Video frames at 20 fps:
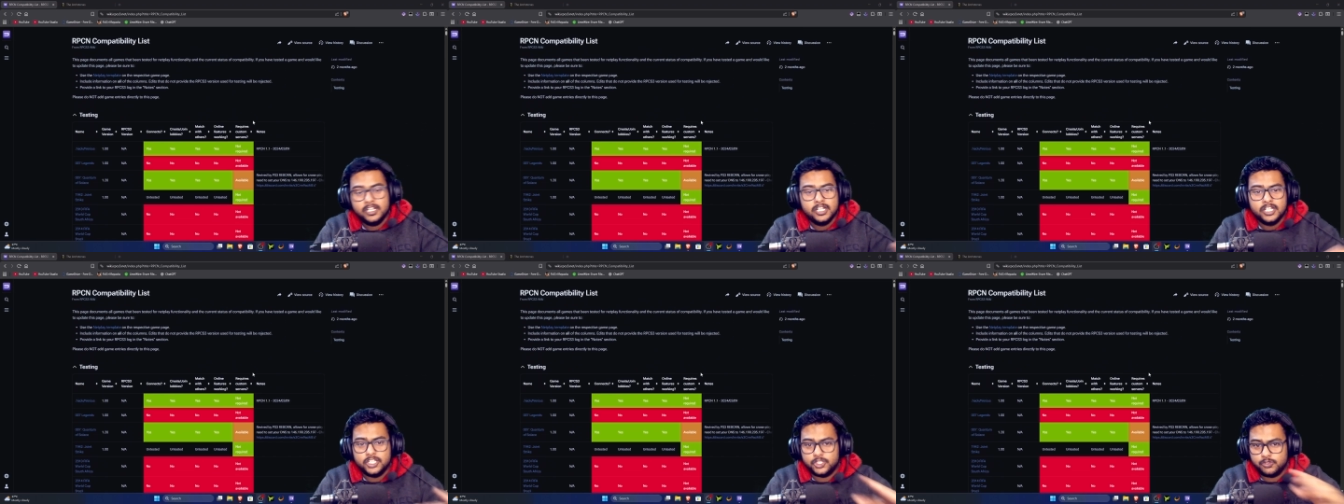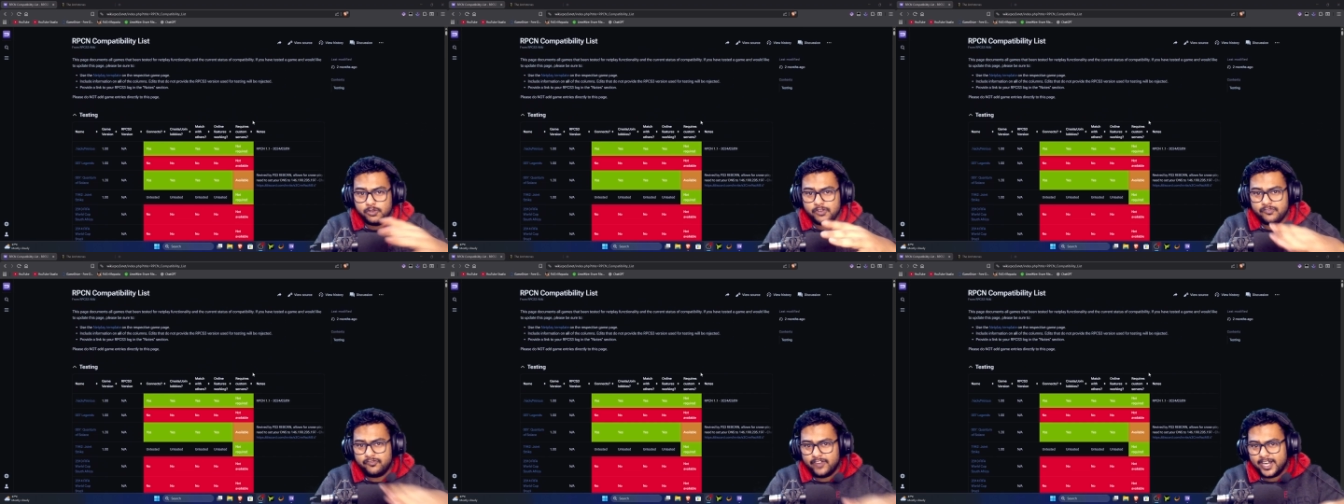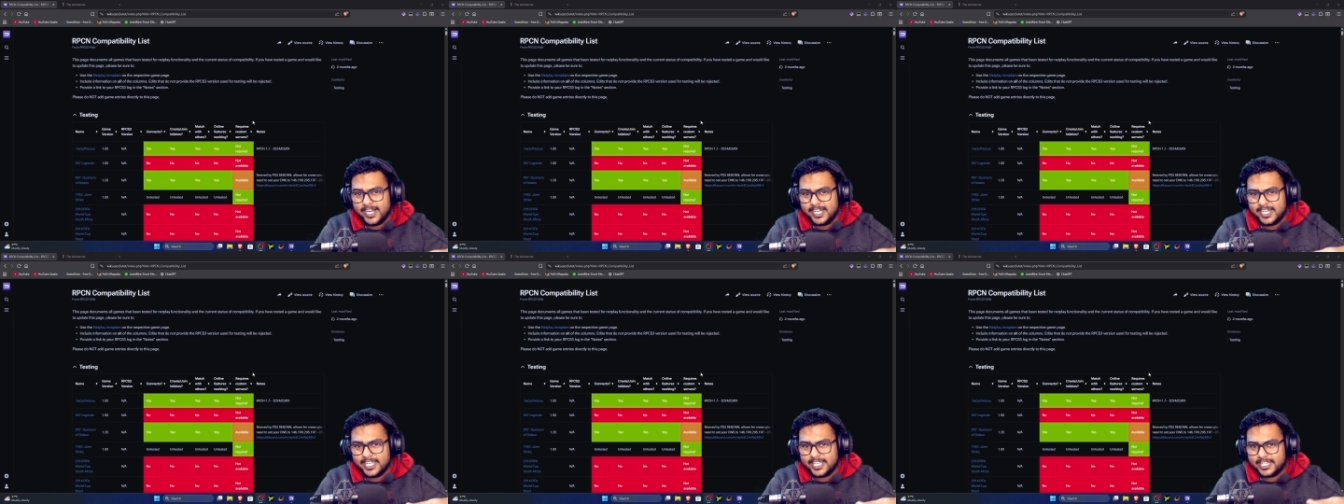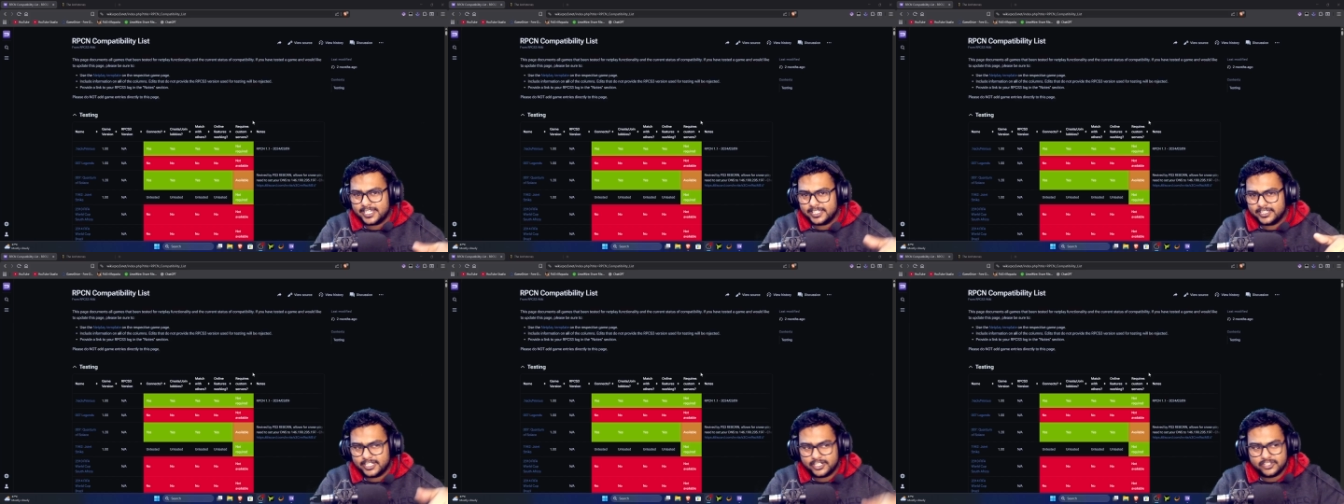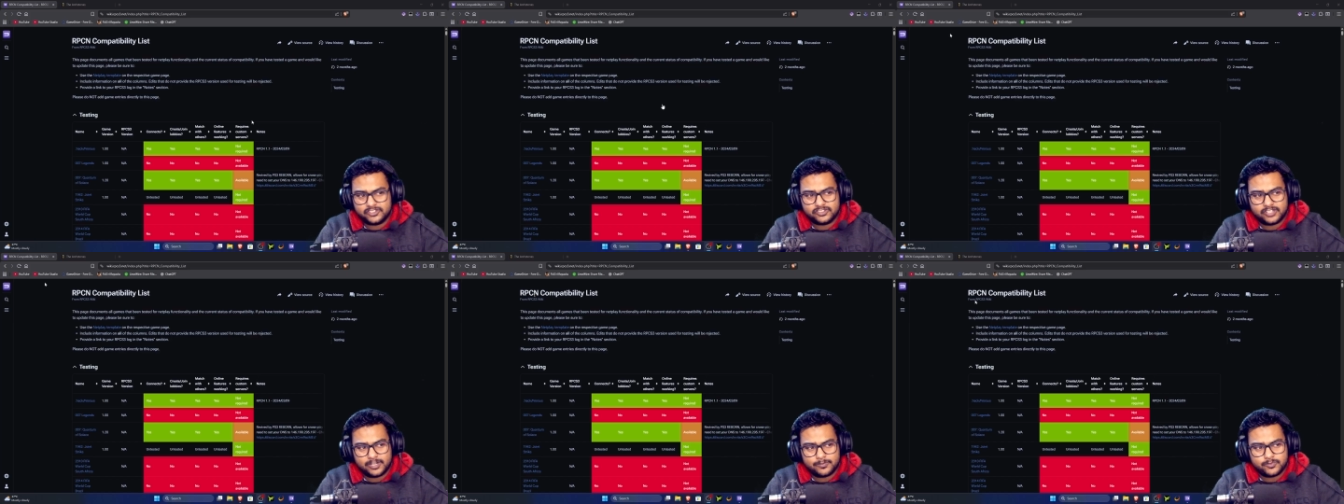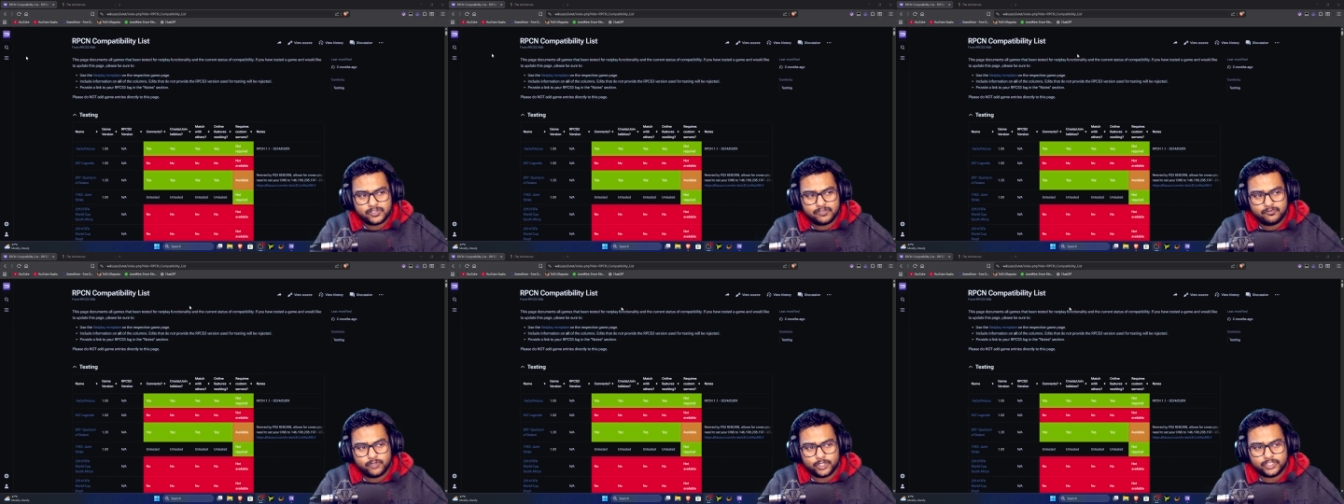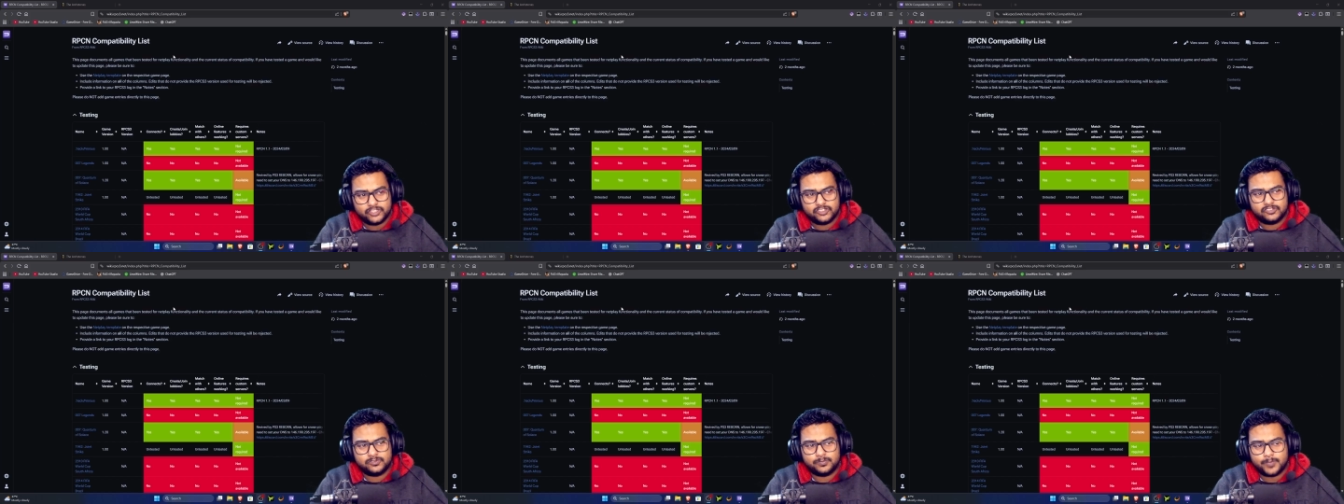You will find link in the description for
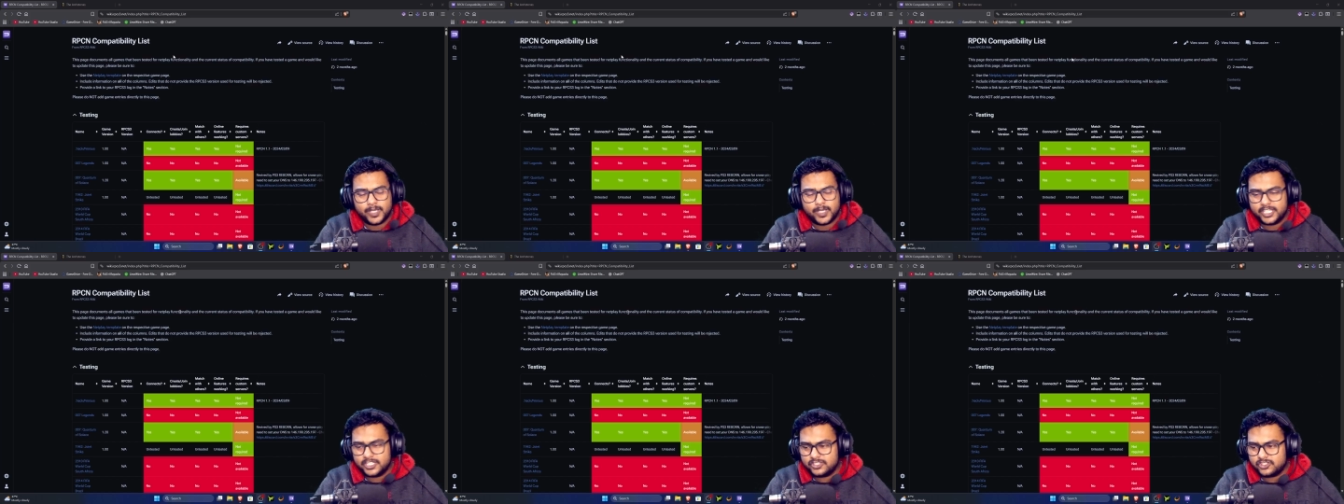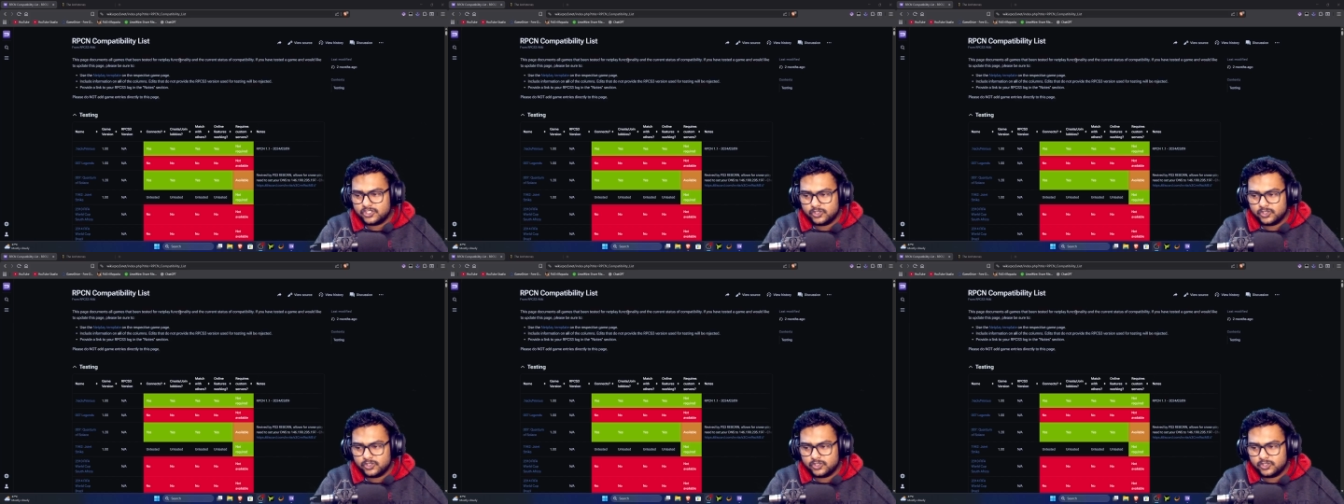this page.